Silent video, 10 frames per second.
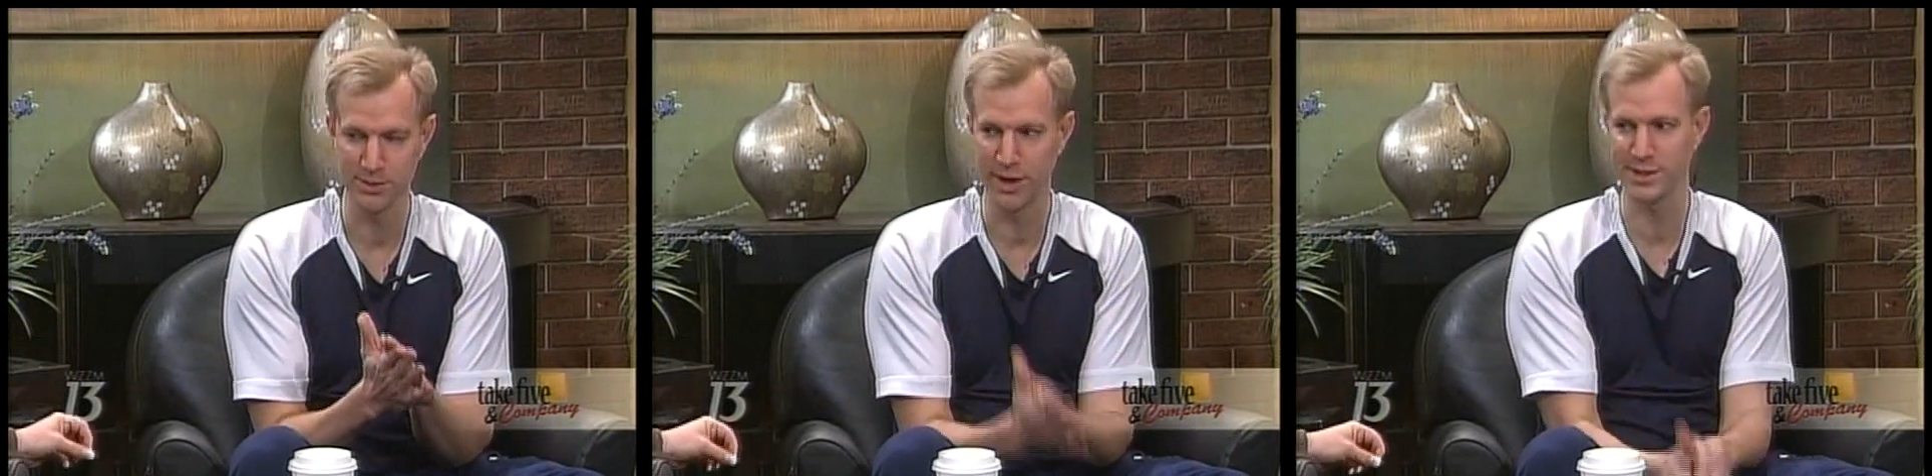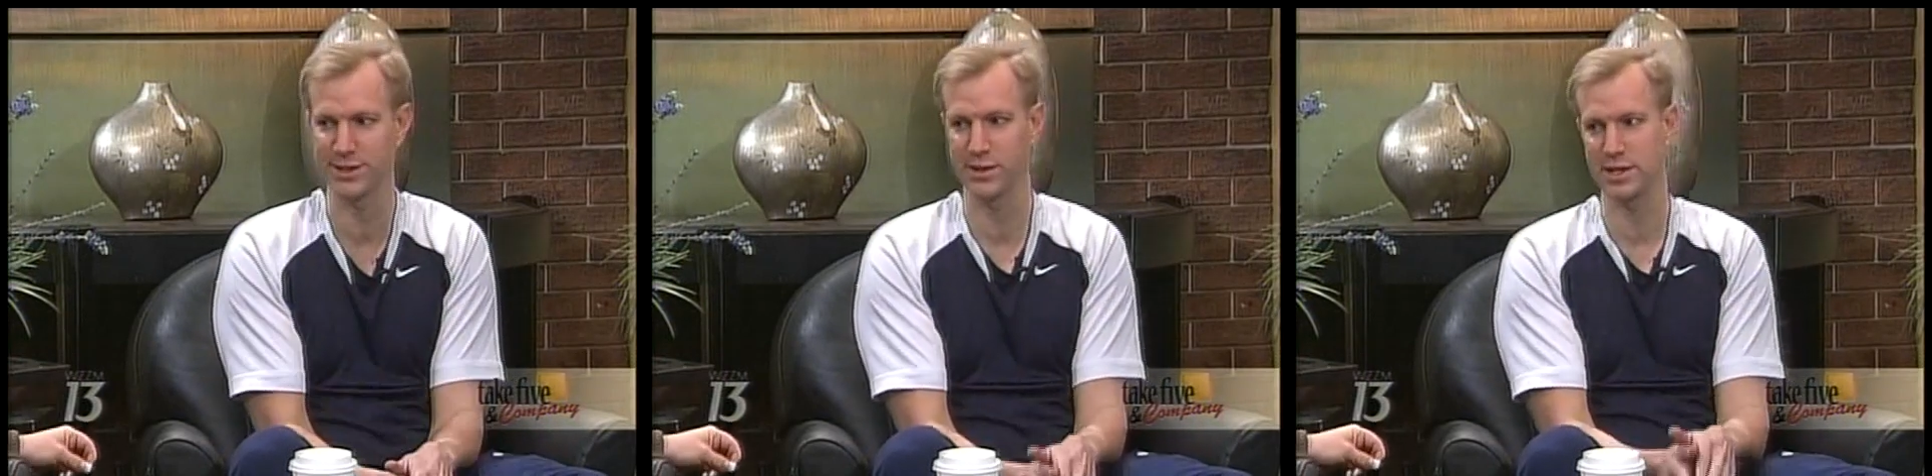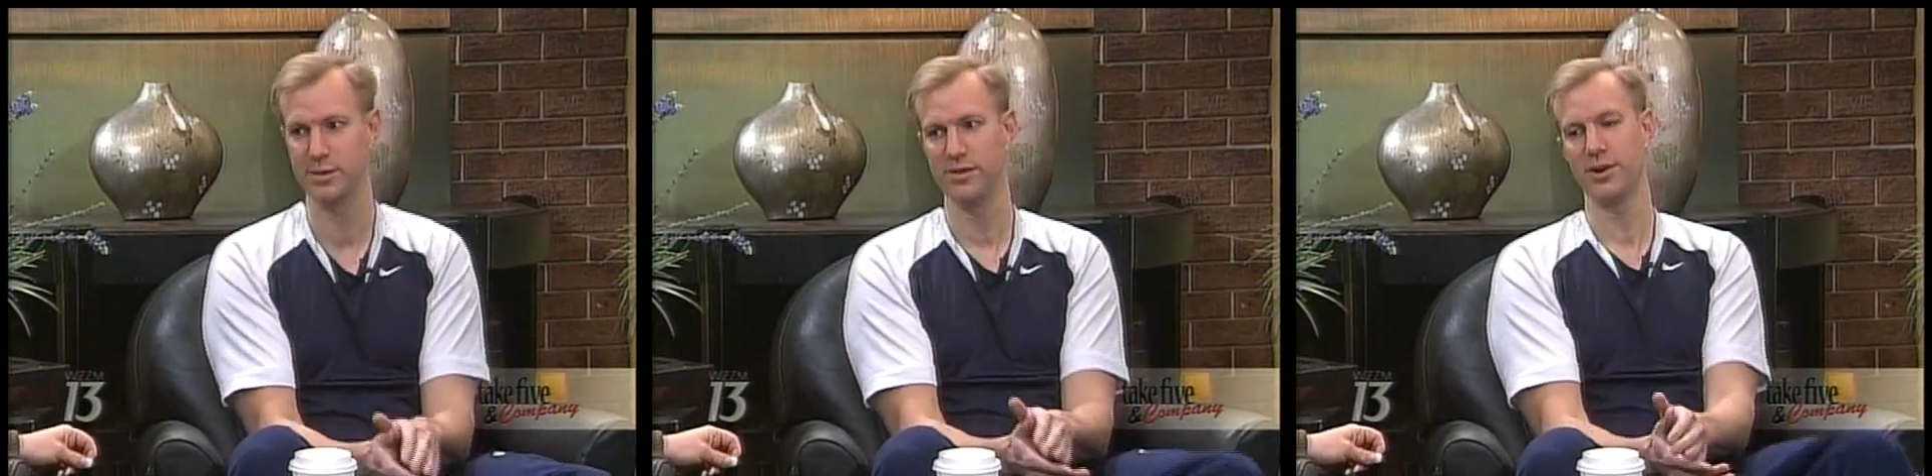muscle is
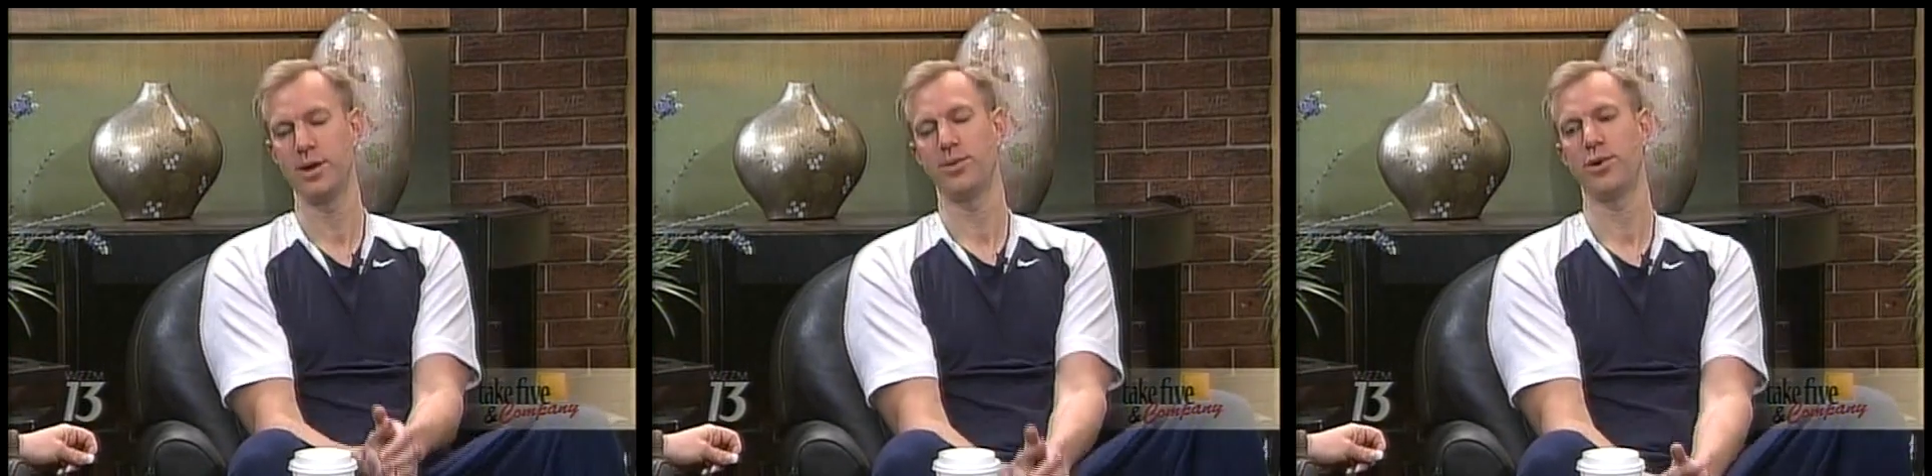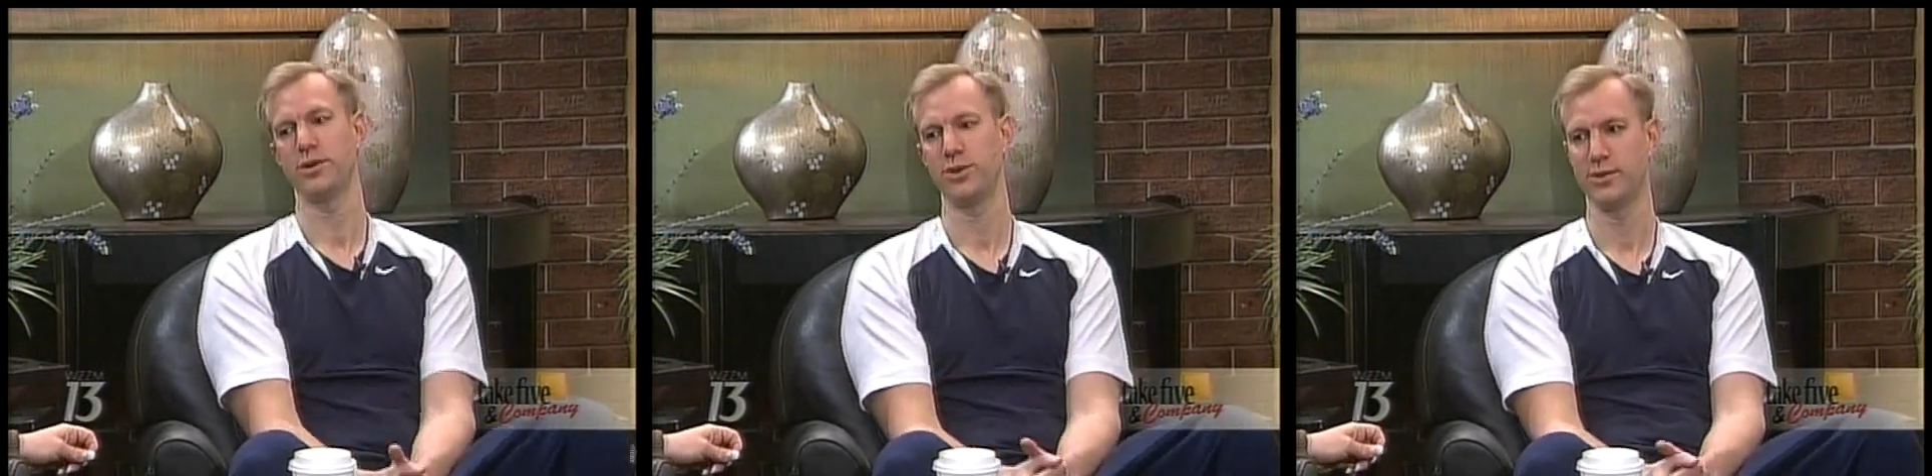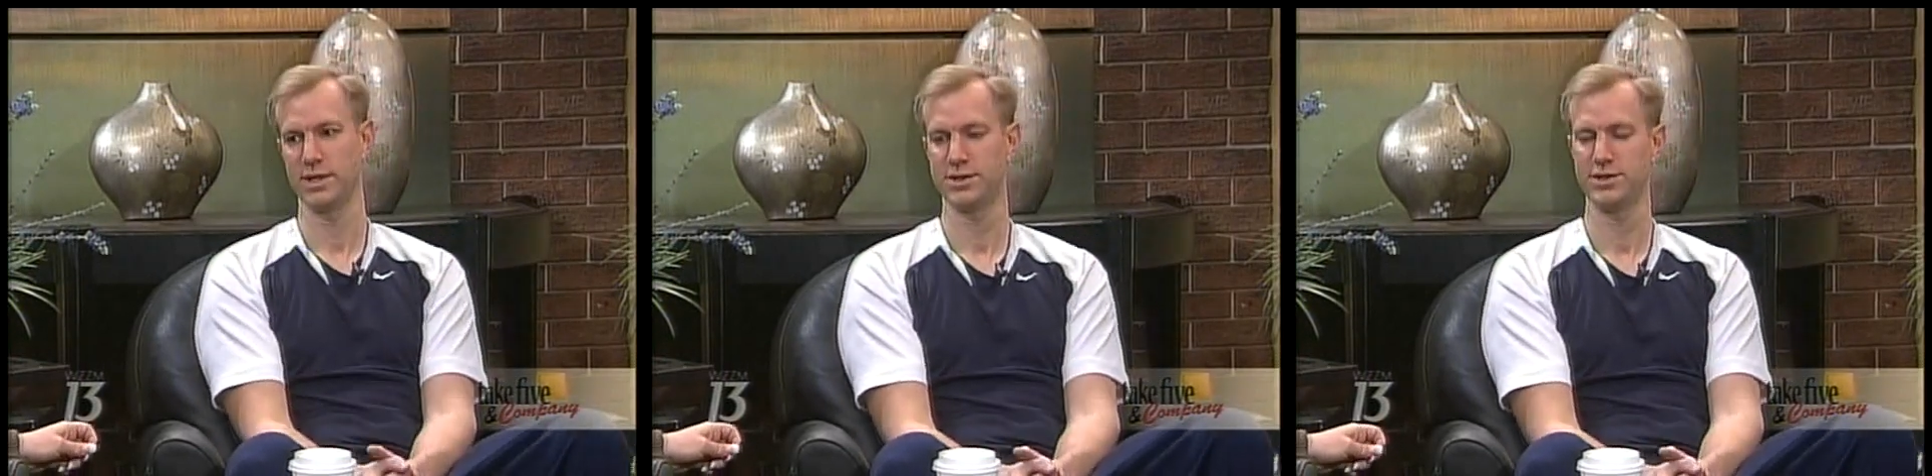going to be very important through
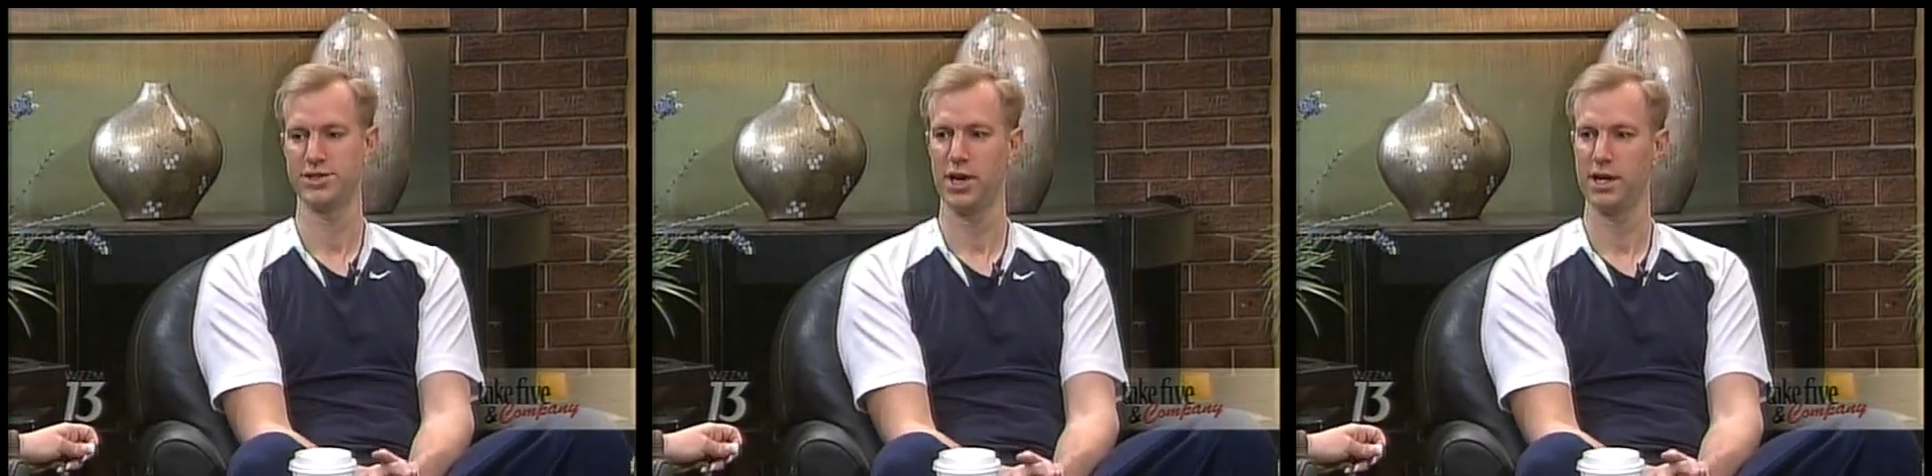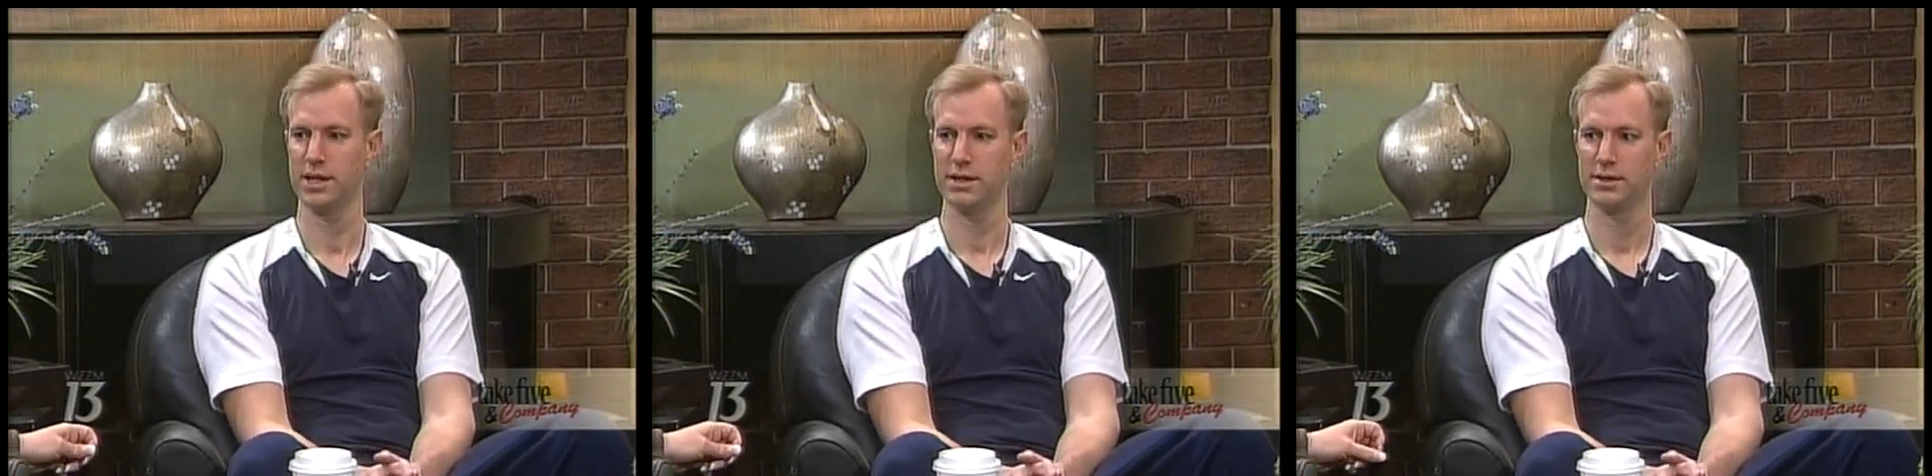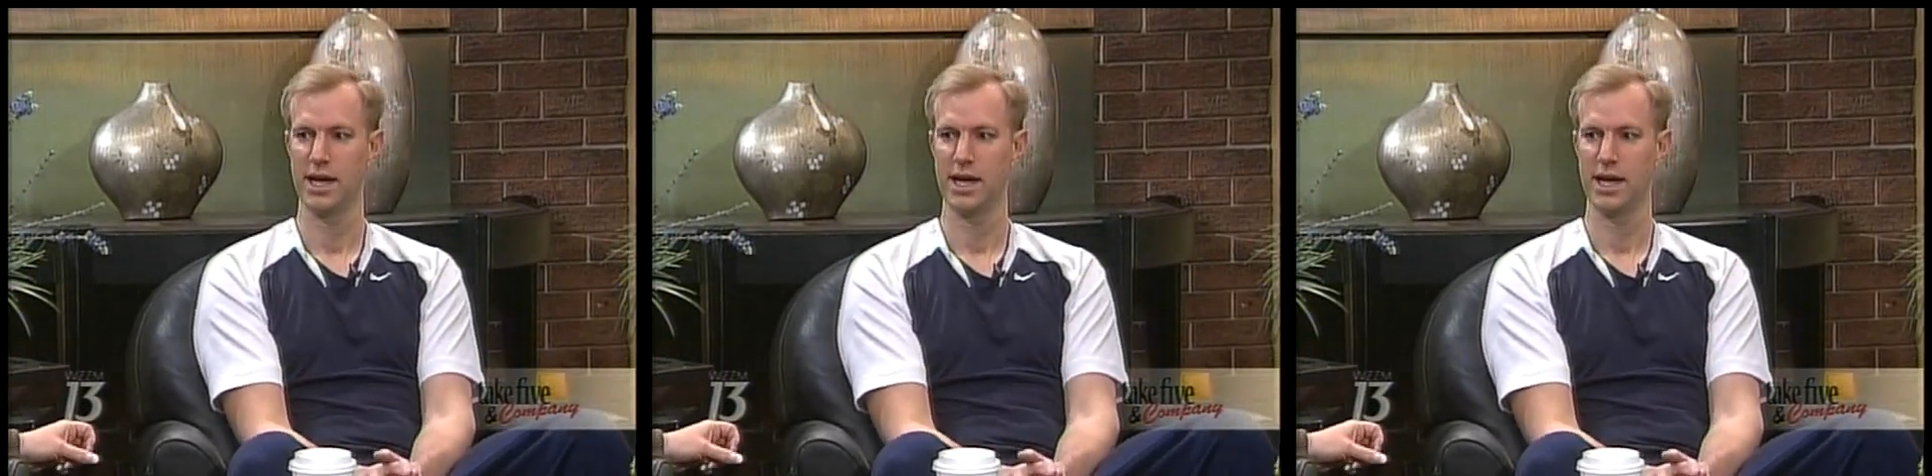resistance training.